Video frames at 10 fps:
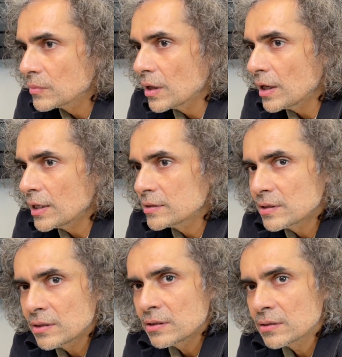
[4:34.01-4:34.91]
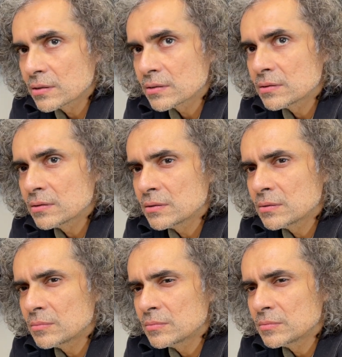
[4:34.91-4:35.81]
I think,
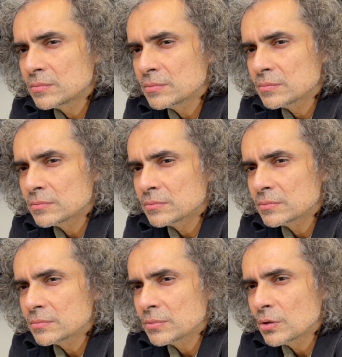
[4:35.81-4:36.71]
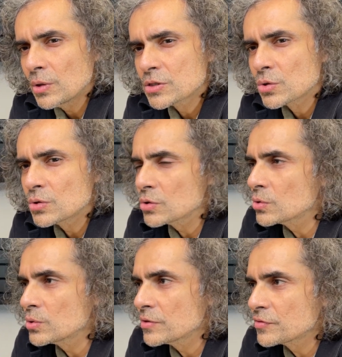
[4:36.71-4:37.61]
um, you know, it's good to
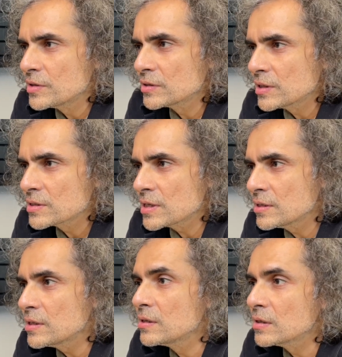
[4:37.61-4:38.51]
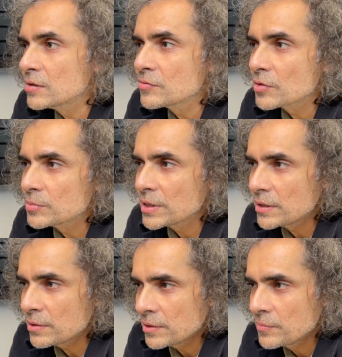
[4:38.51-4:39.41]
do different things and then learn from
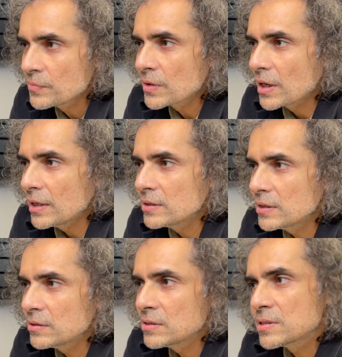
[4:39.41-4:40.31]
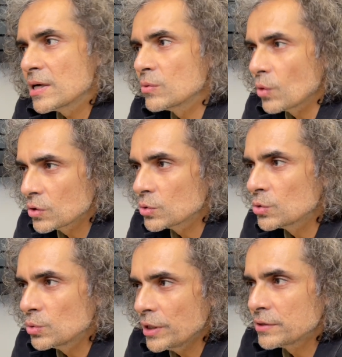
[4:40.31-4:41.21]
there and then decide what to
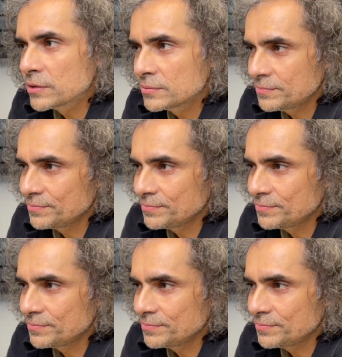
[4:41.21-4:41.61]
do later.